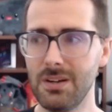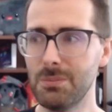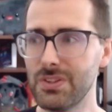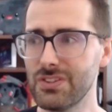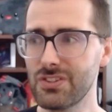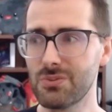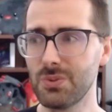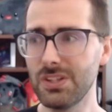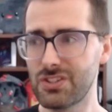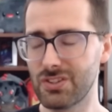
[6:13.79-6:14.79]
But this is
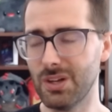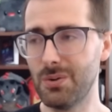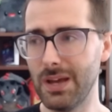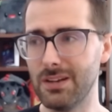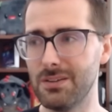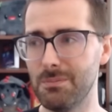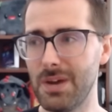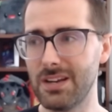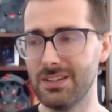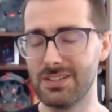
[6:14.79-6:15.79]
really slow and
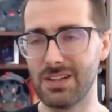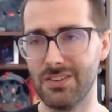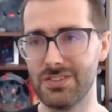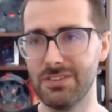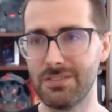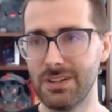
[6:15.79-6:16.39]
mana intensive,